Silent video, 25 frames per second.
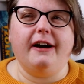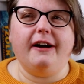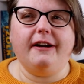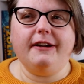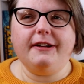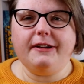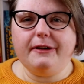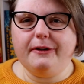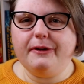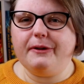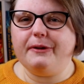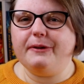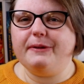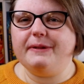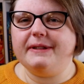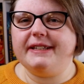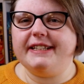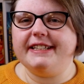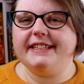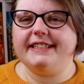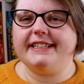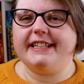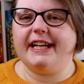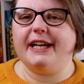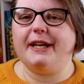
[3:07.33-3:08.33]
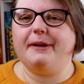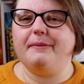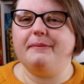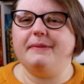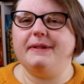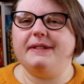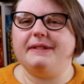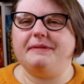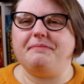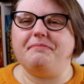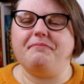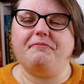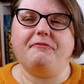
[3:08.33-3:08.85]
On a whole, this game
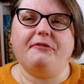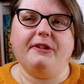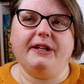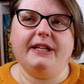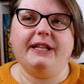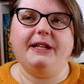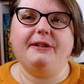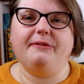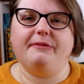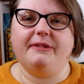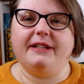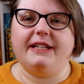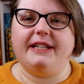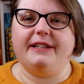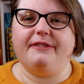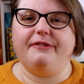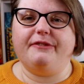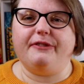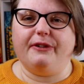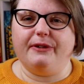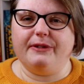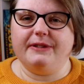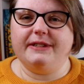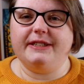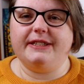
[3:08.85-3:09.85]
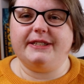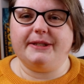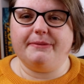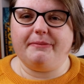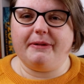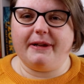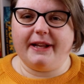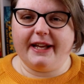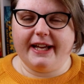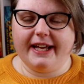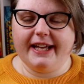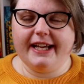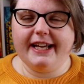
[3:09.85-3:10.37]
is really, really fun to
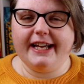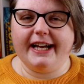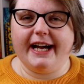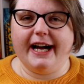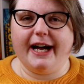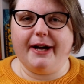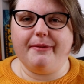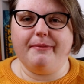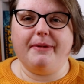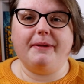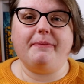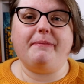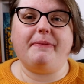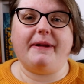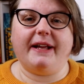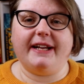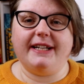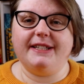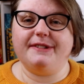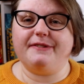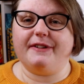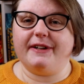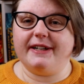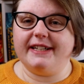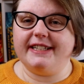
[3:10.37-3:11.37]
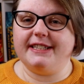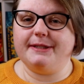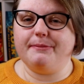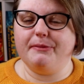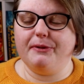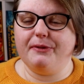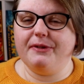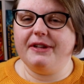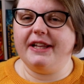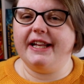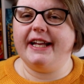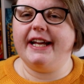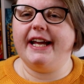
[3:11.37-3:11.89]
play. Um, it plays very
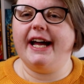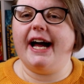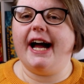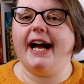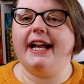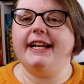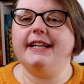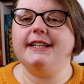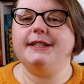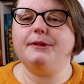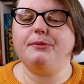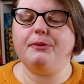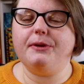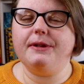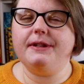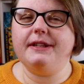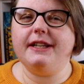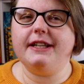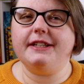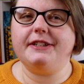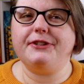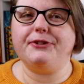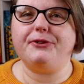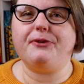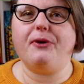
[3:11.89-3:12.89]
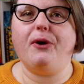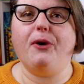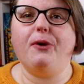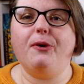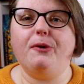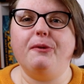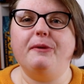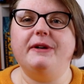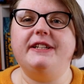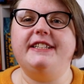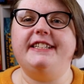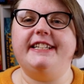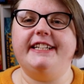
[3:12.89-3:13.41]
smoothly, and it's one that you're
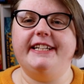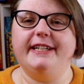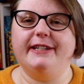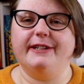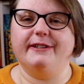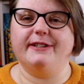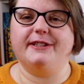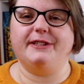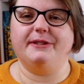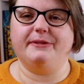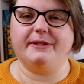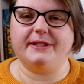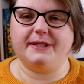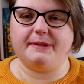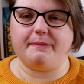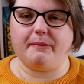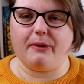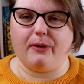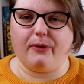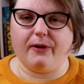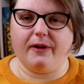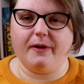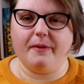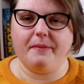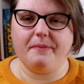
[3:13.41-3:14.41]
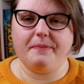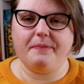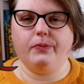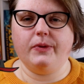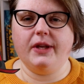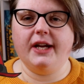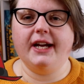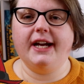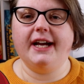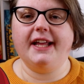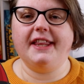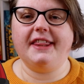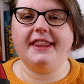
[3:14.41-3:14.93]
always eager to explore.
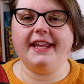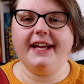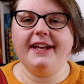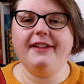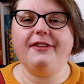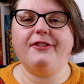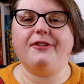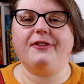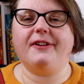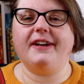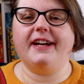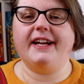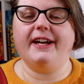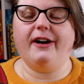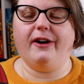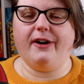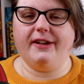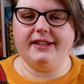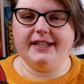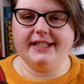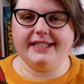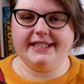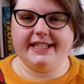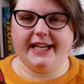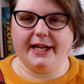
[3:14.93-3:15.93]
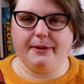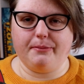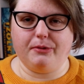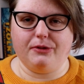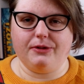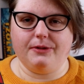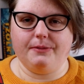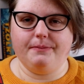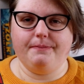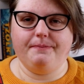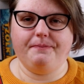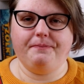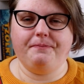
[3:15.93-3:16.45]
Thing 3 on the
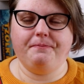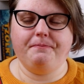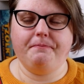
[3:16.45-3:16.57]
table.